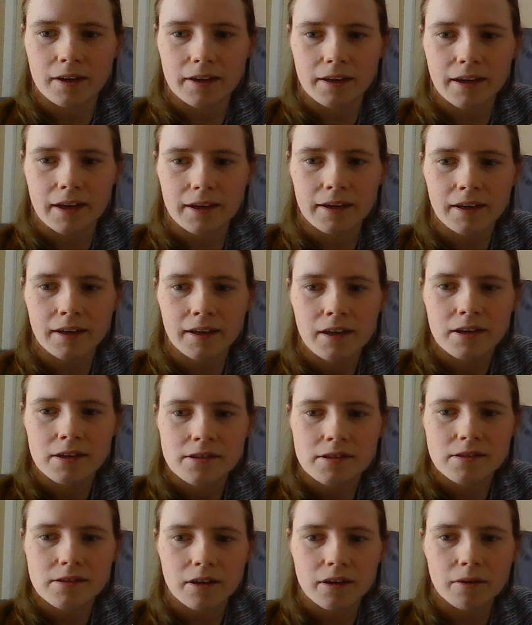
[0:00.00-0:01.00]
Okay,
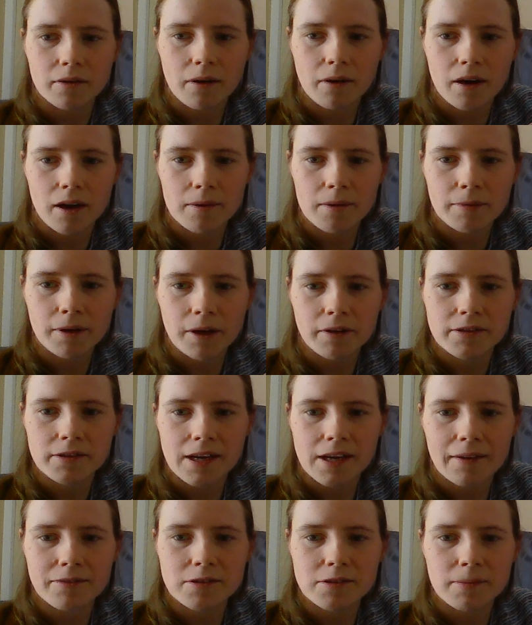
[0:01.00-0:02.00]
so I'm going
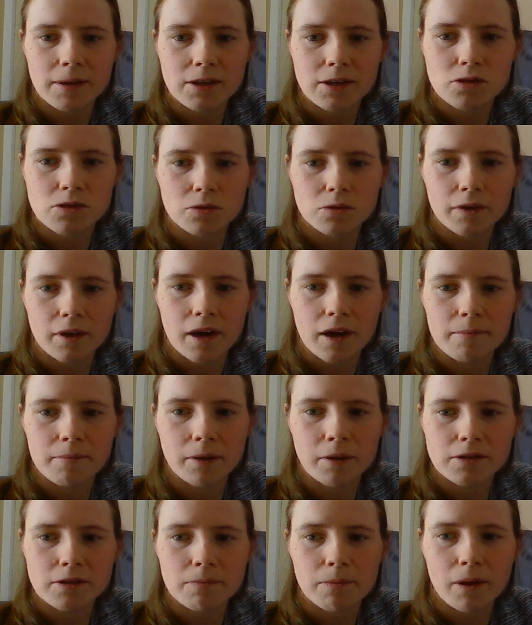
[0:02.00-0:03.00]
to have to make sure that I
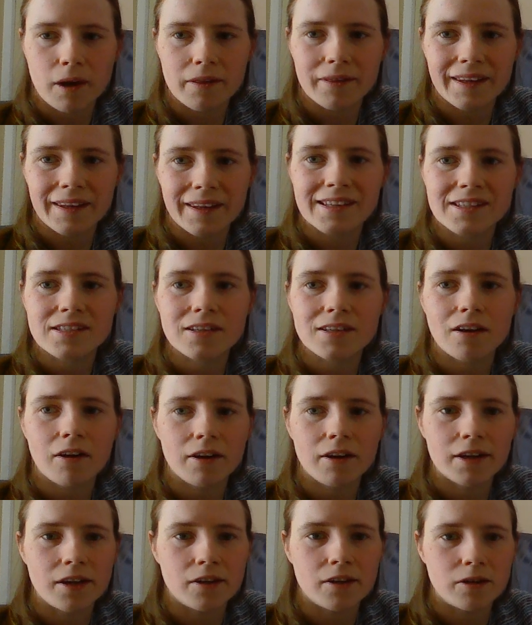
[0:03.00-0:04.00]
multiply the
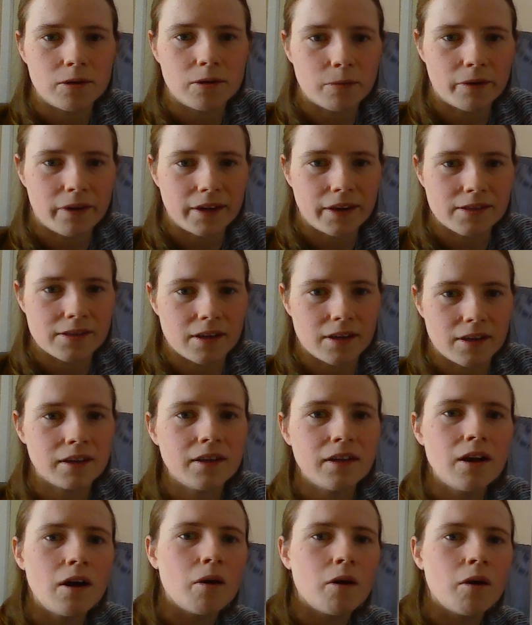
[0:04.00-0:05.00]
entire
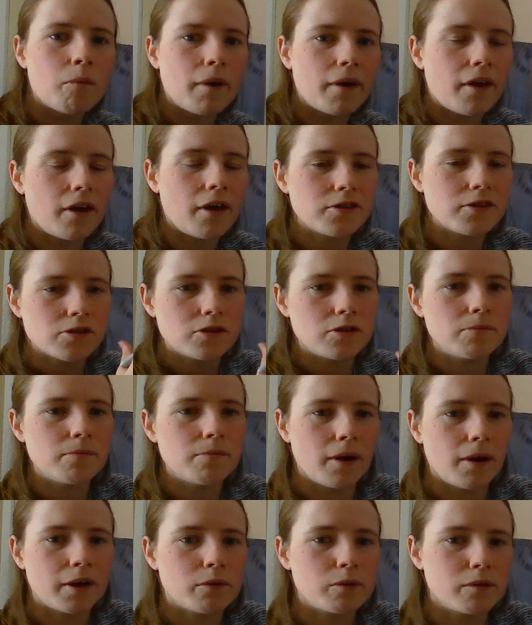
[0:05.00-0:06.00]
numerator when I do
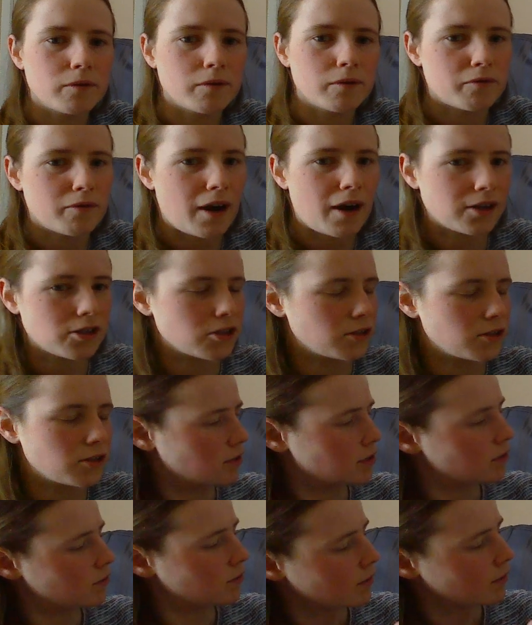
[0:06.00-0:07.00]
my equivalent
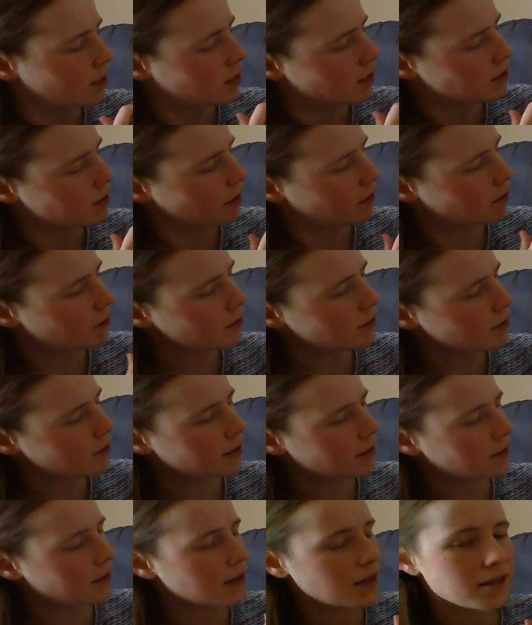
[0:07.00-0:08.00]
fractions. So
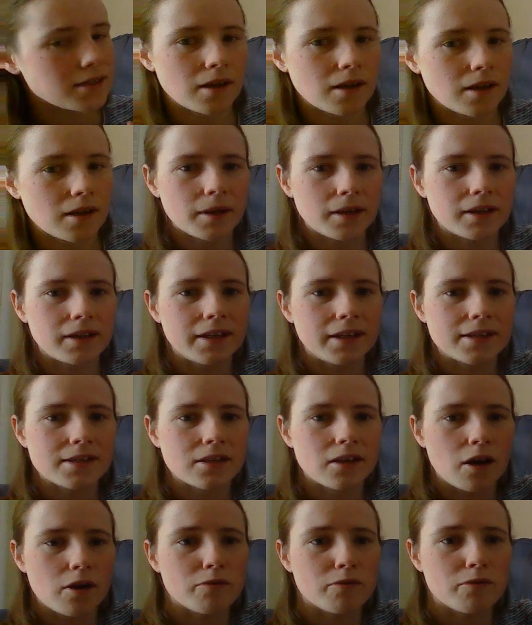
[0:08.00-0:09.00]
looking at these, I'm going to
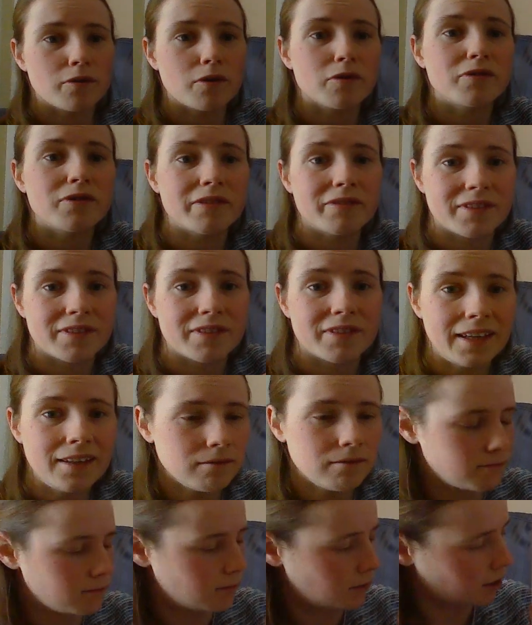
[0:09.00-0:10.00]
need to go for a
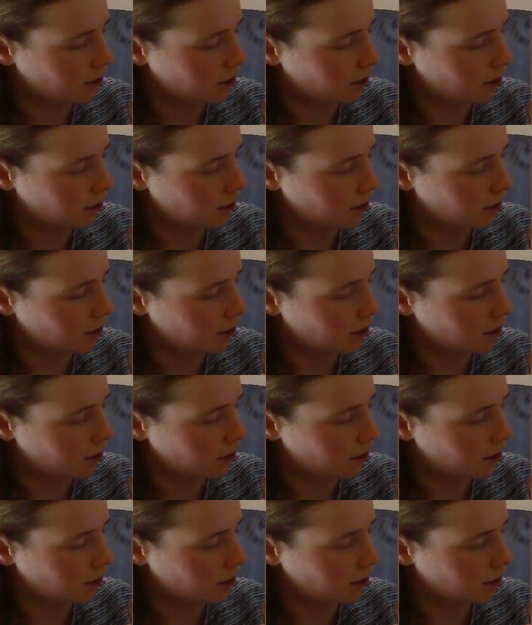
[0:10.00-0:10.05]
15.